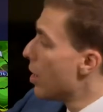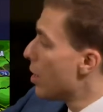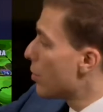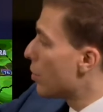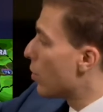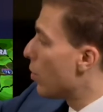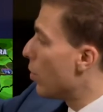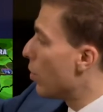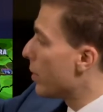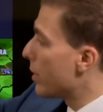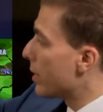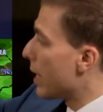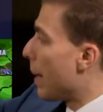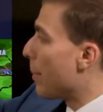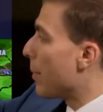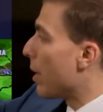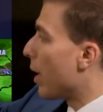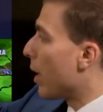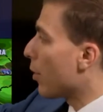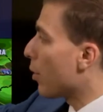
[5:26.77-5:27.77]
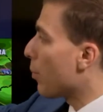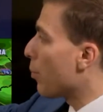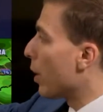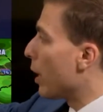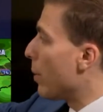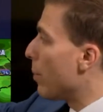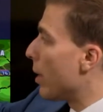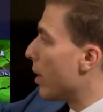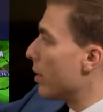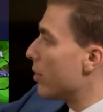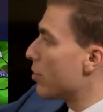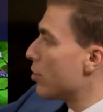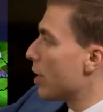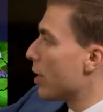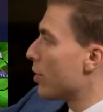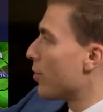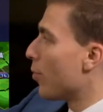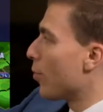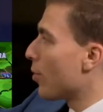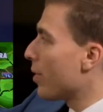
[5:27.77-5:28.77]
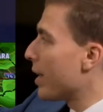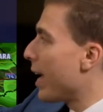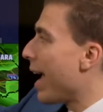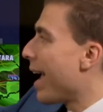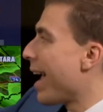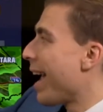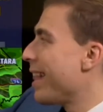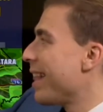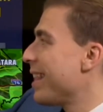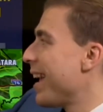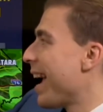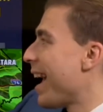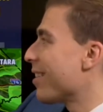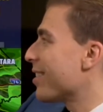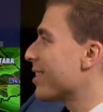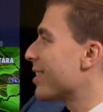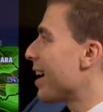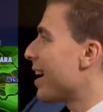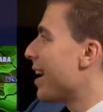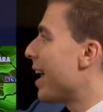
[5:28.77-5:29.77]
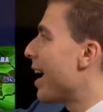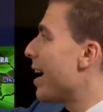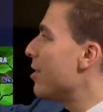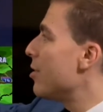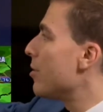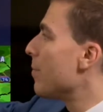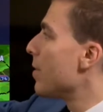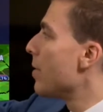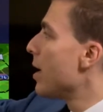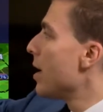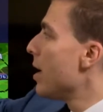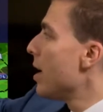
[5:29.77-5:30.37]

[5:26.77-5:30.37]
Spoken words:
So same color, pretty much. Ignore the outside edge.